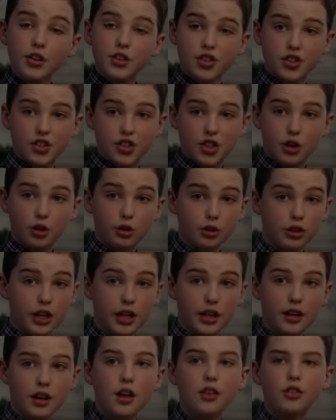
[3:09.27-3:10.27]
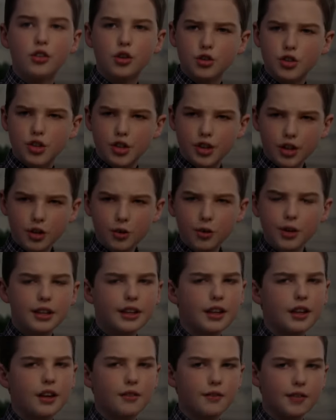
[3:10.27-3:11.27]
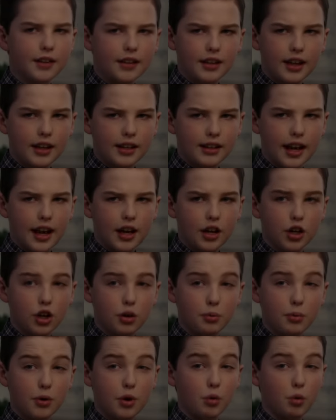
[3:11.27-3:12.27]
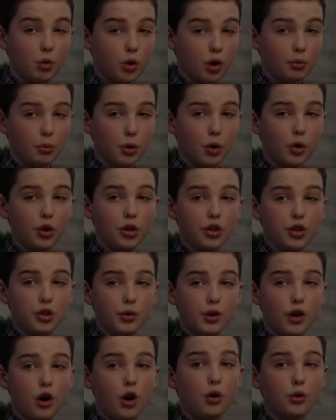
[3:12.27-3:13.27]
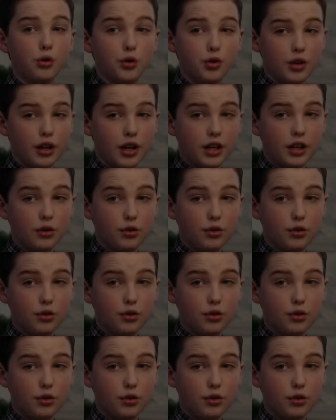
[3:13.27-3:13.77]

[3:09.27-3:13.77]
necessarily. There's a theory that an event like that could open a wormhole into an alternate